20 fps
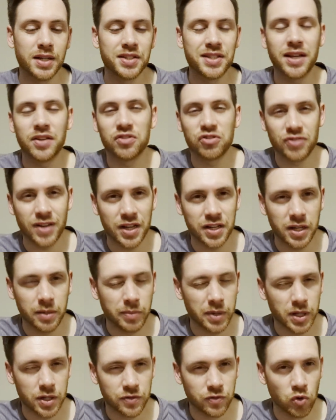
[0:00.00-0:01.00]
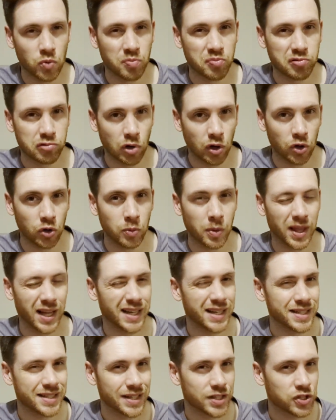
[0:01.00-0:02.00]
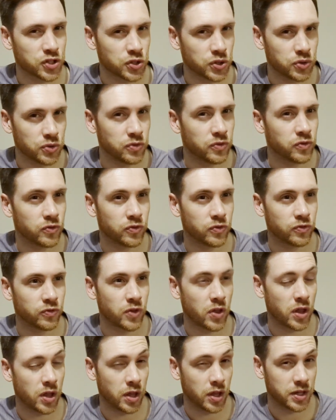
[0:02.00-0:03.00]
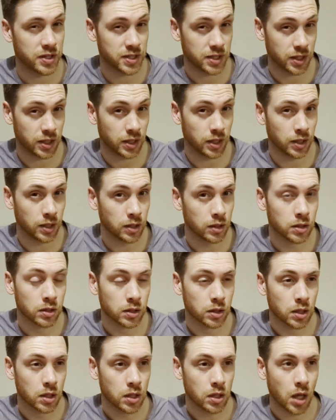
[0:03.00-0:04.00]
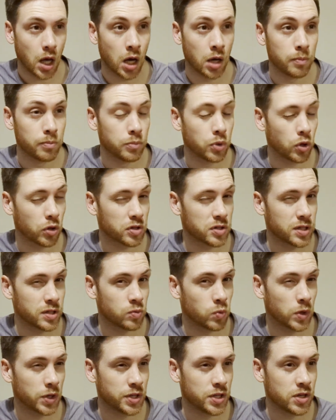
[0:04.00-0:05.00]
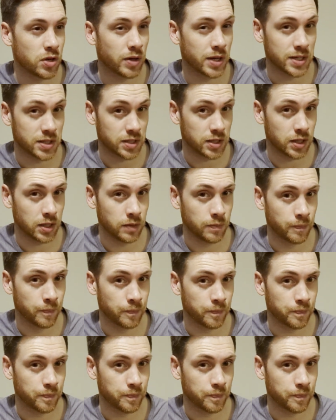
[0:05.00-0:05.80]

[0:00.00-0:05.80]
Death Stranding PS4 Pro, but that is at $230. Unboxed is $190.